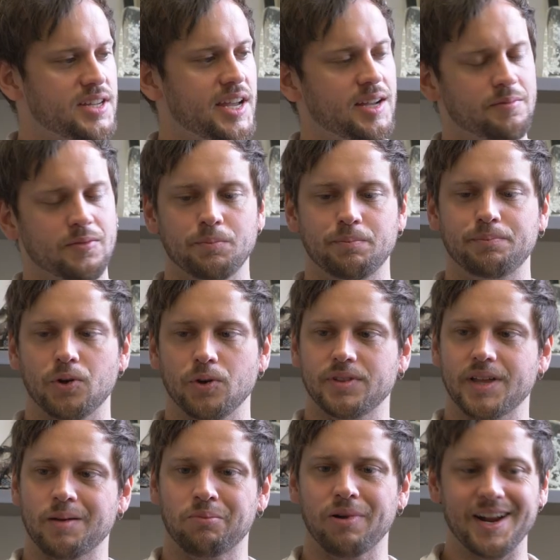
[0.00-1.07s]
to take both
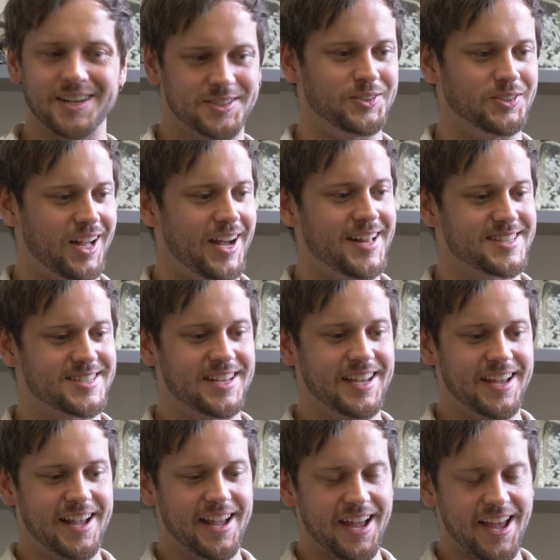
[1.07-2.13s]
our practical lights
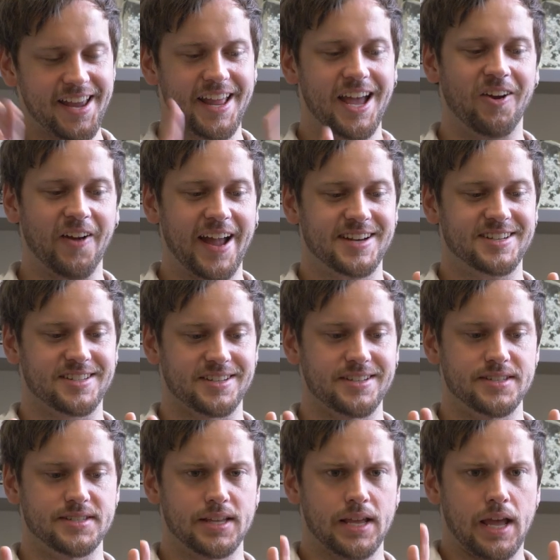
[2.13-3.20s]
and our
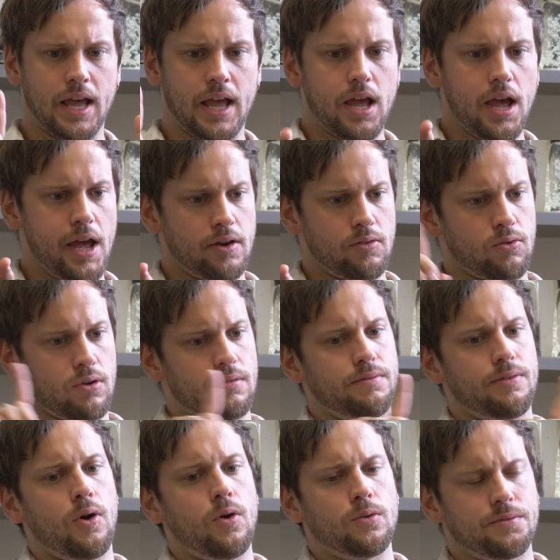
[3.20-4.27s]
actors and
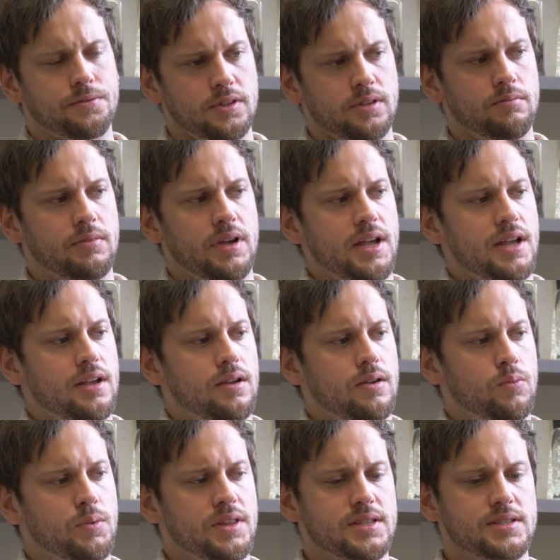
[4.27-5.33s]
revolve them
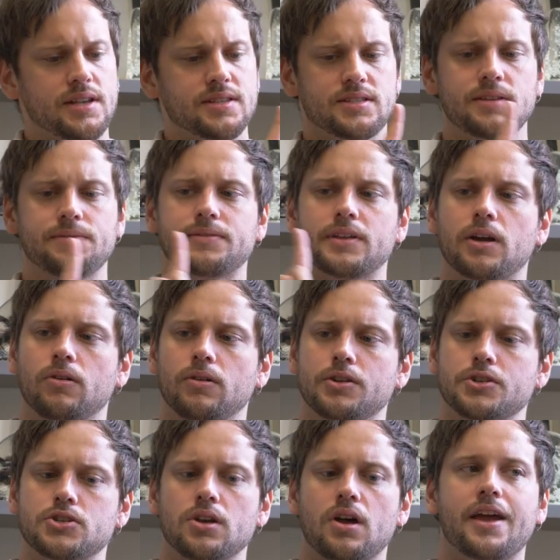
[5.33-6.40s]
with as if they were
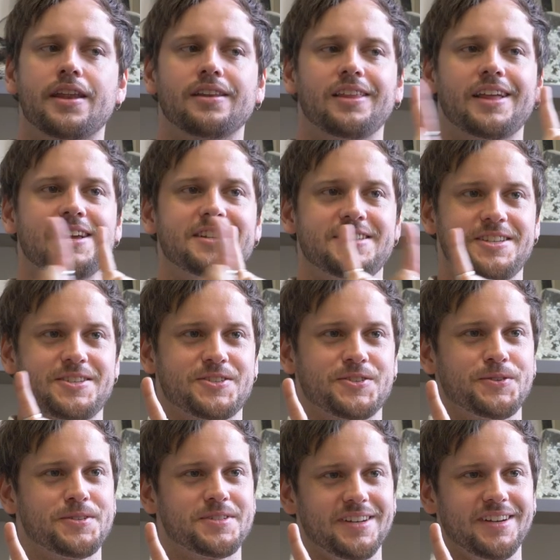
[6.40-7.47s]
on a giant lazy
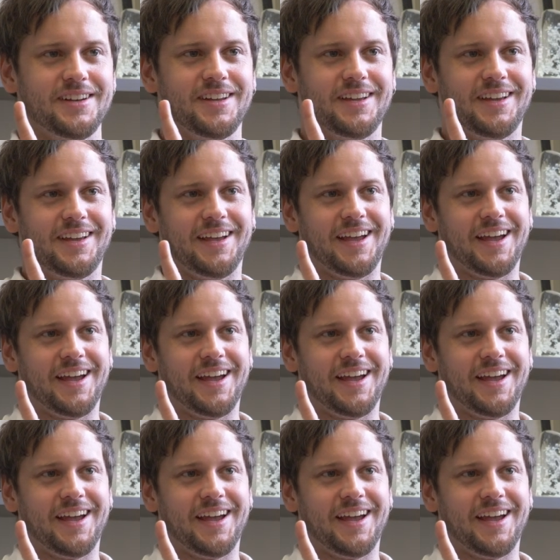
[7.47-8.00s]
Susan.